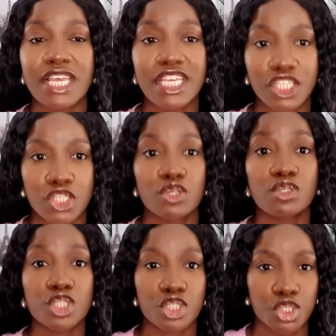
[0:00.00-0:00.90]
a
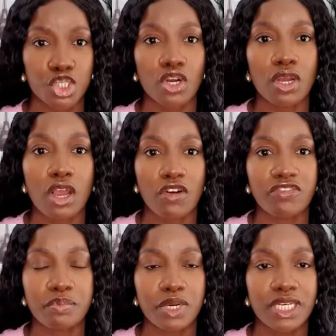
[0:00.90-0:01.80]
huge chunk
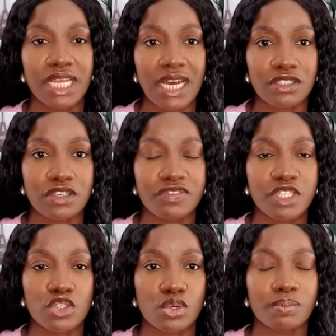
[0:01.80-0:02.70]
of money out of
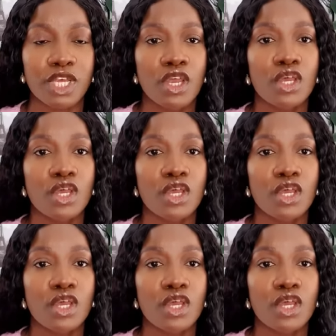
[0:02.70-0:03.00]
this home.